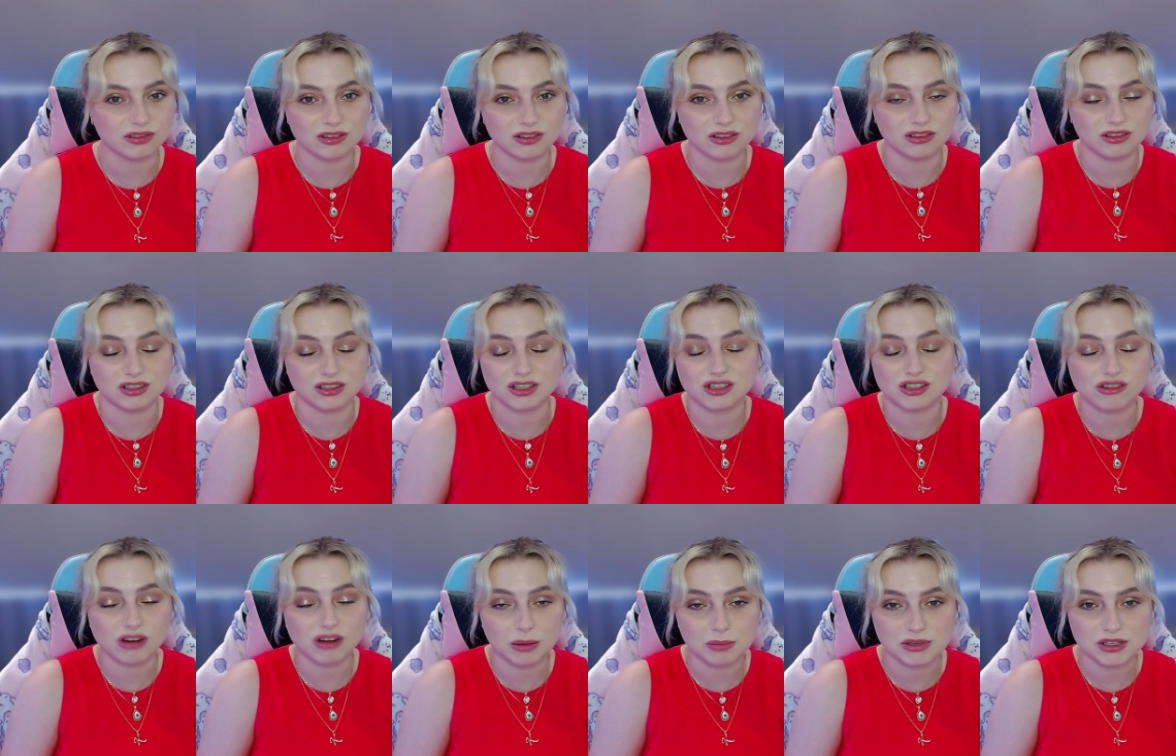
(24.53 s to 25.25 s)

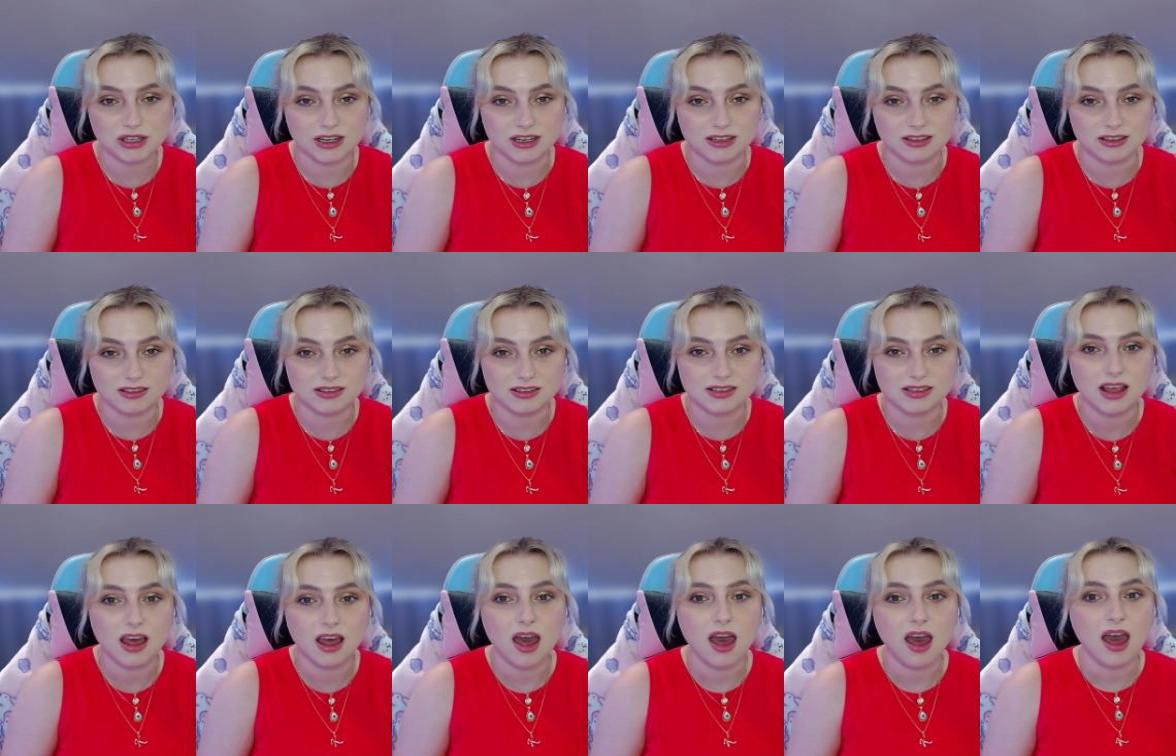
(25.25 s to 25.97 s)

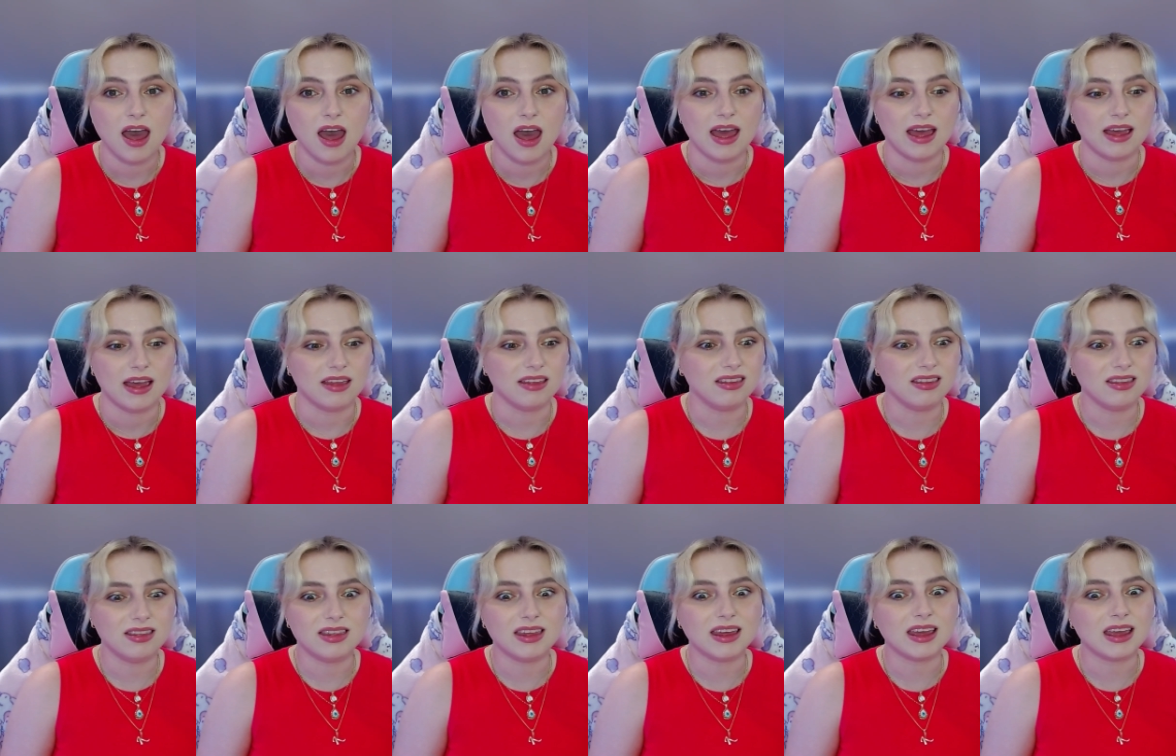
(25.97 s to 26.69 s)
descriptions,
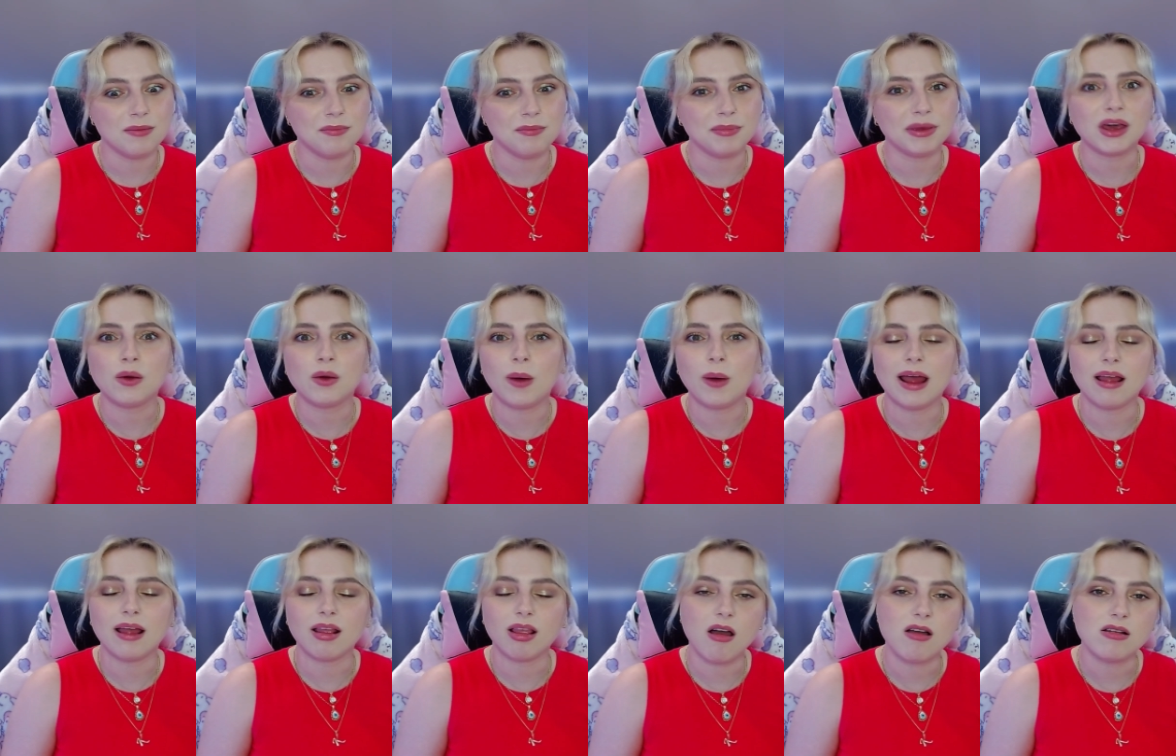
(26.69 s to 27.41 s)
they can be
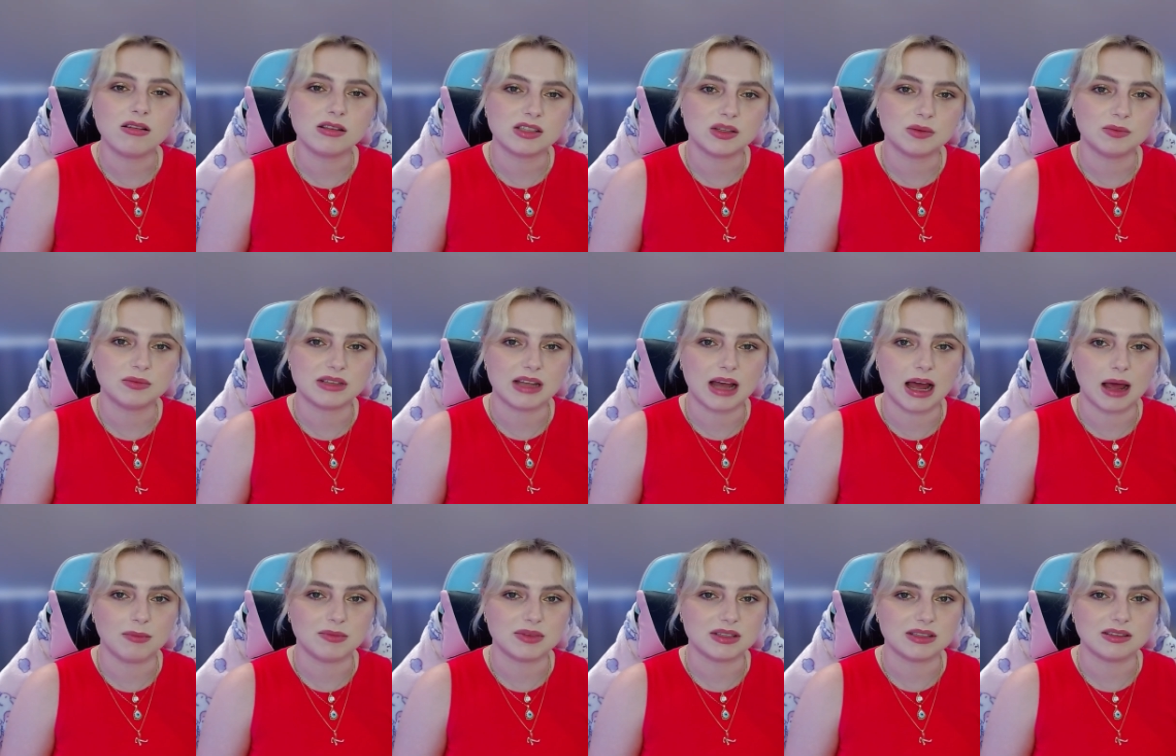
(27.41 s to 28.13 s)
quite long
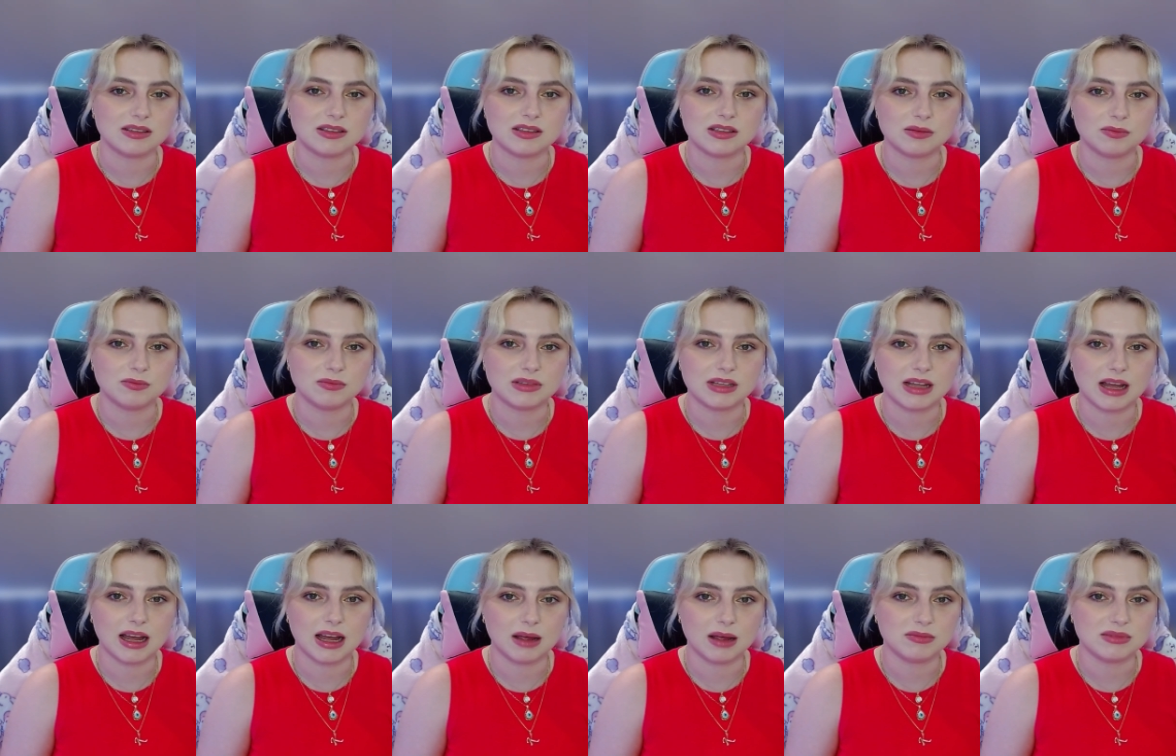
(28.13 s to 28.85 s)
sometimes, and
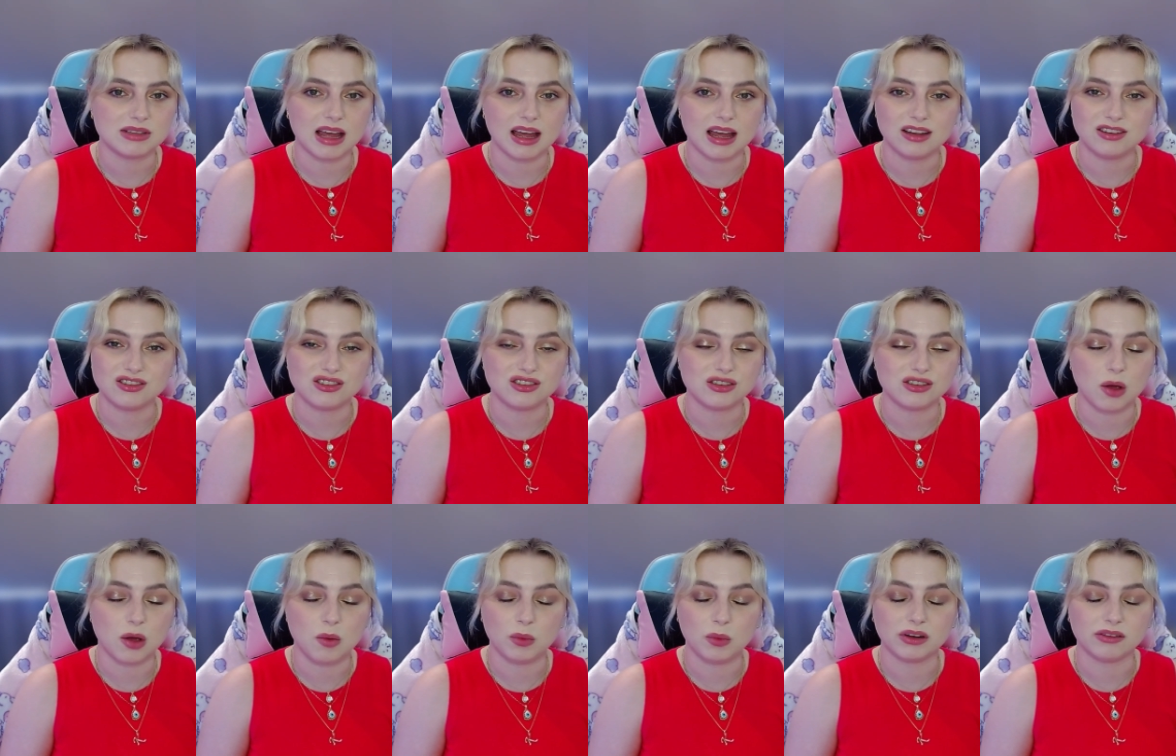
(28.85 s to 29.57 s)
sometimes I just
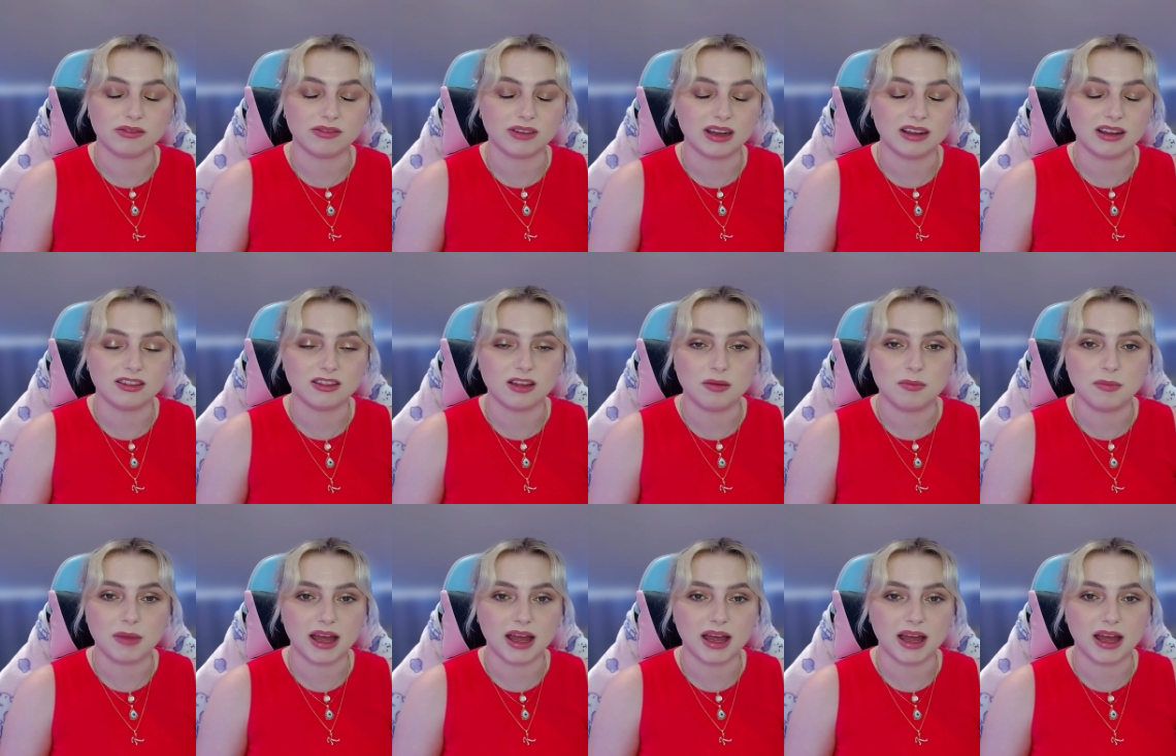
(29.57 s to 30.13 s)
don't want to read them.